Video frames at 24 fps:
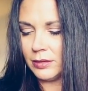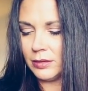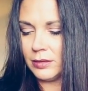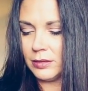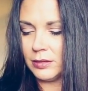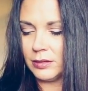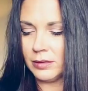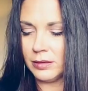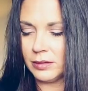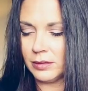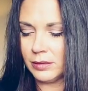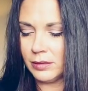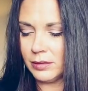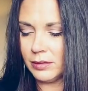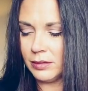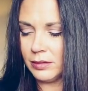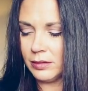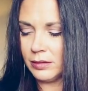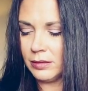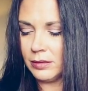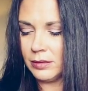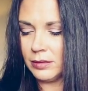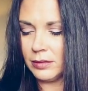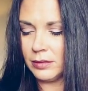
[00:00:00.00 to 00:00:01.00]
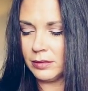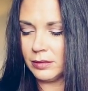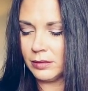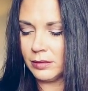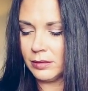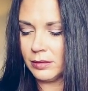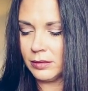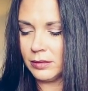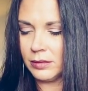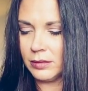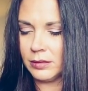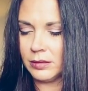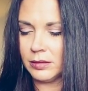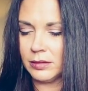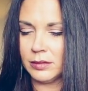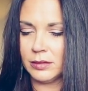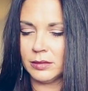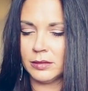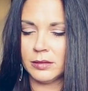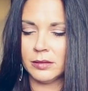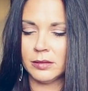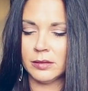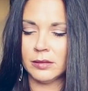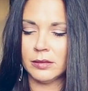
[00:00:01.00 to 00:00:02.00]

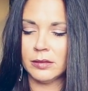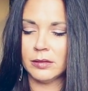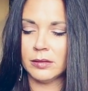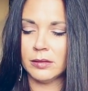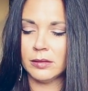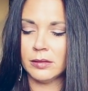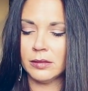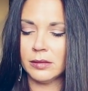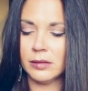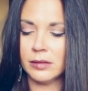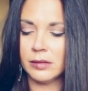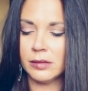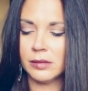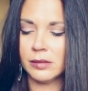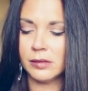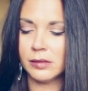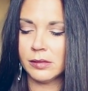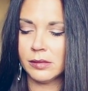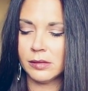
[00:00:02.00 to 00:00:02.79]
(silence)